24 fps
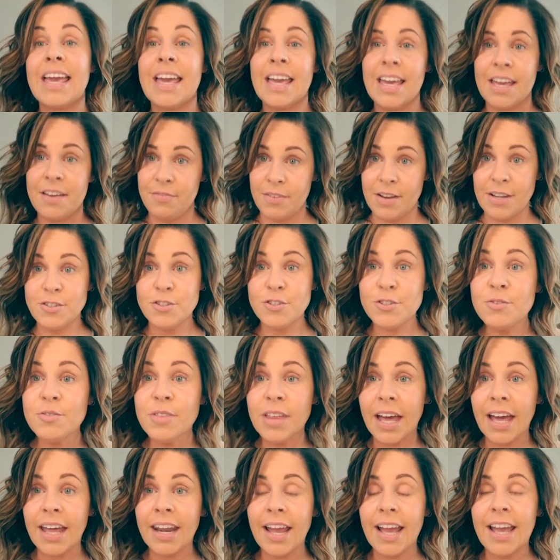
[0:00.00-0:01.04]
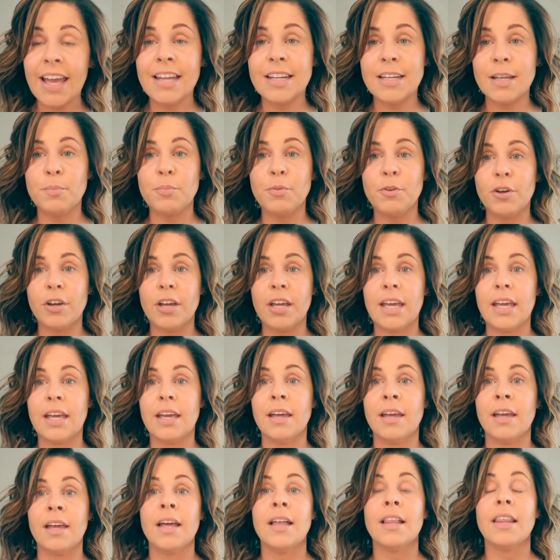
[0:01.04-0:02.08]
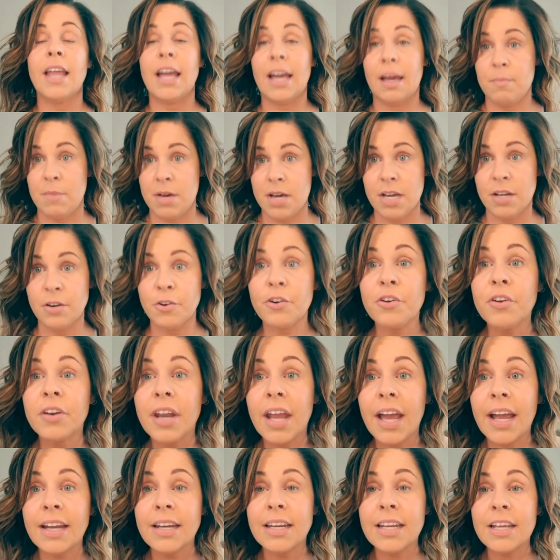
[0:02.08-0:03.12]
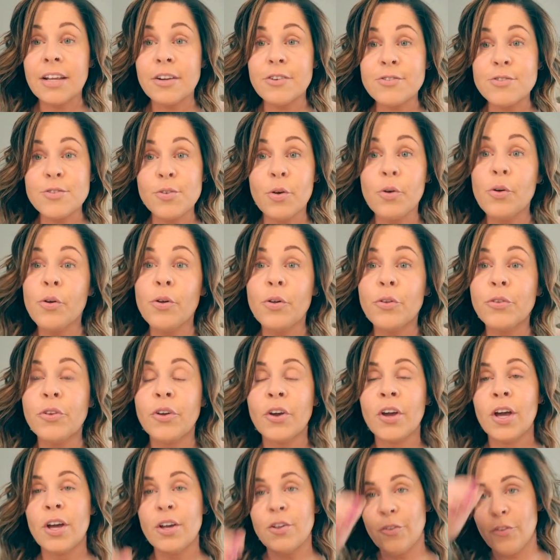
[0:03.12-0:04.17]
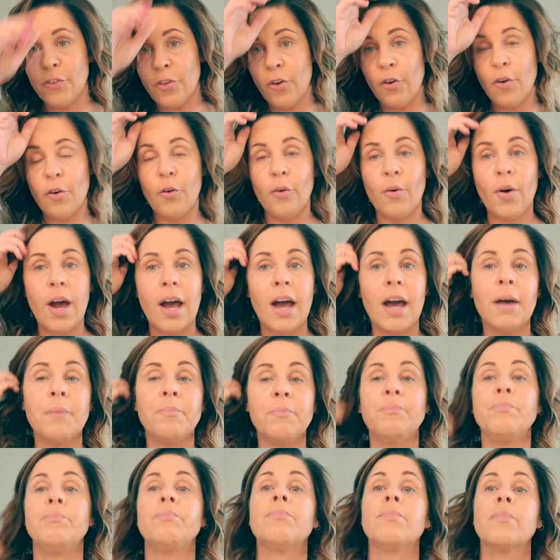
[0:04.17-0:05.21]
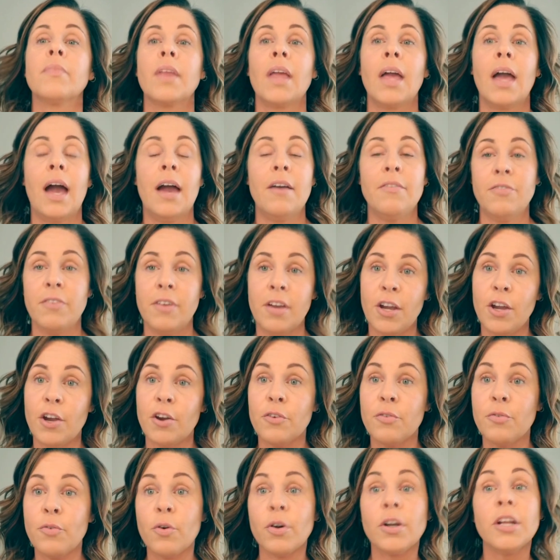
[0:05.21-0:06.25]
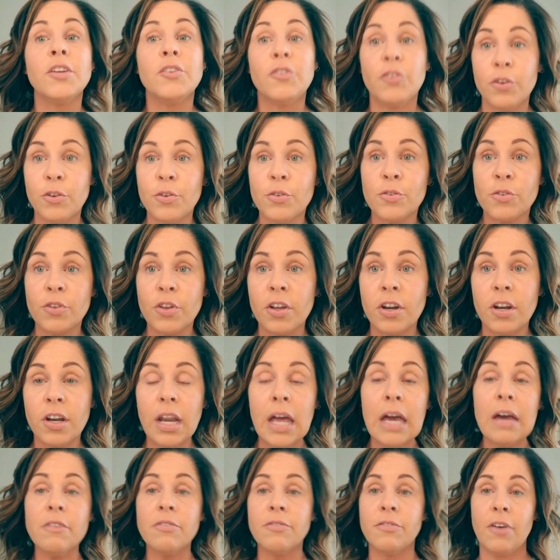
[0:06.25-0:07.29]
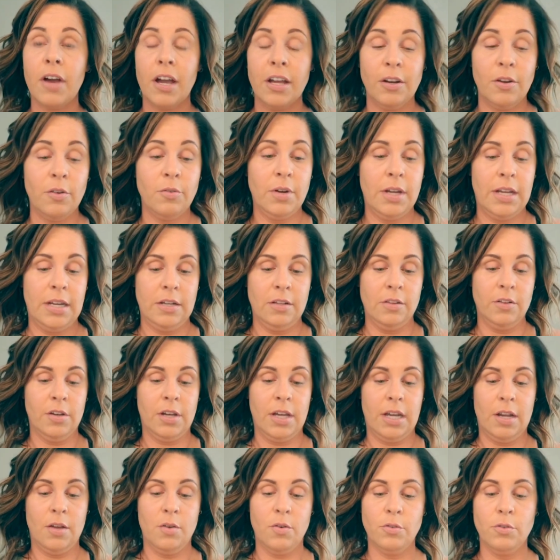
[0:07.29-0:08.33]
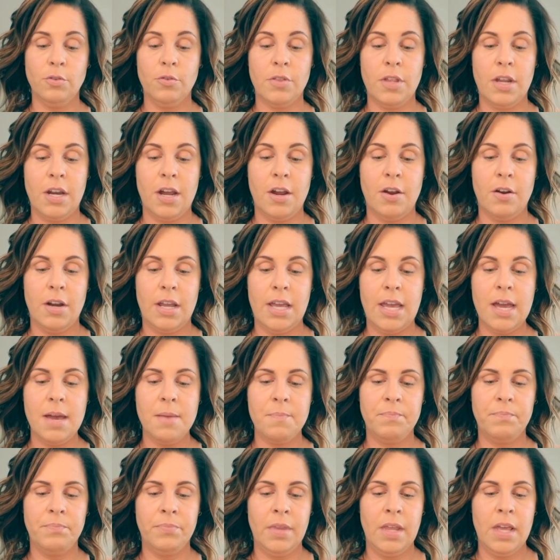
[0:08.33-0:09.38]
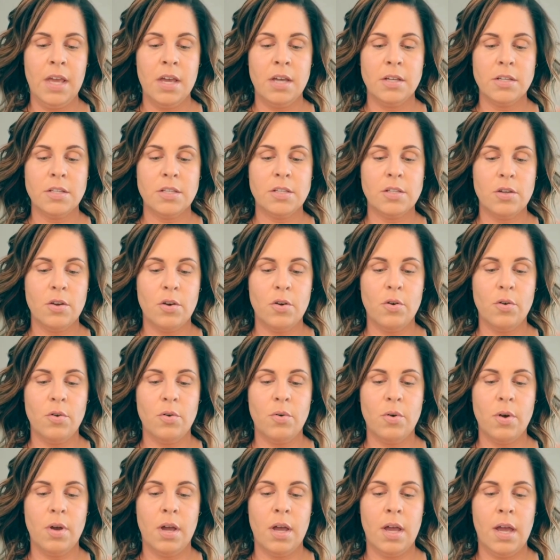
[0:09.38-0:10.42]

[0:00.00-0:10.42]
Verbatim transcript: If I do that, I end up looking like I'm one hundred ninety years old. So um, I figure forty-two is good enough. I don't need to look any older than I already am. So